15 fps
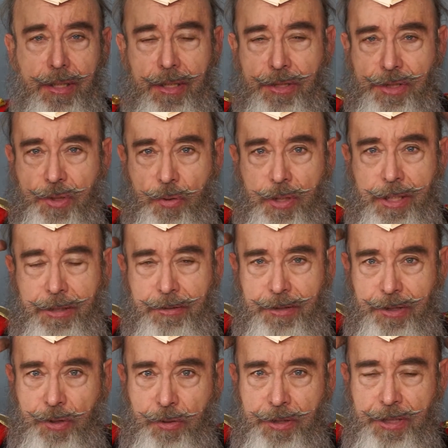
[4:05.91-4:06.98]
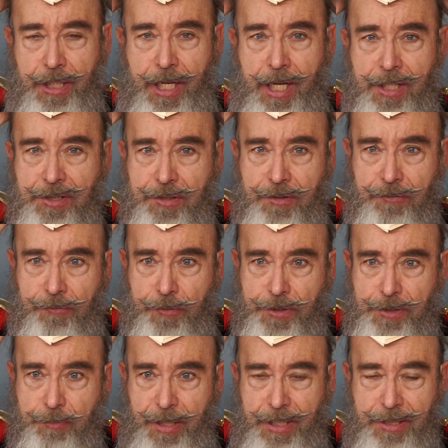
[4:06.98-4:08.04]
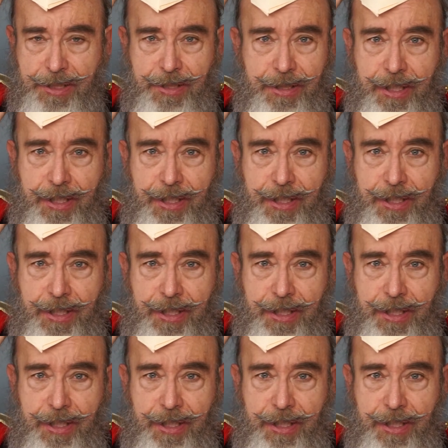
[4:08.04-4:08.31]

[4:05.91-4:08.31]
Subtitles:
Enjoy. You're in the hands of the first mate,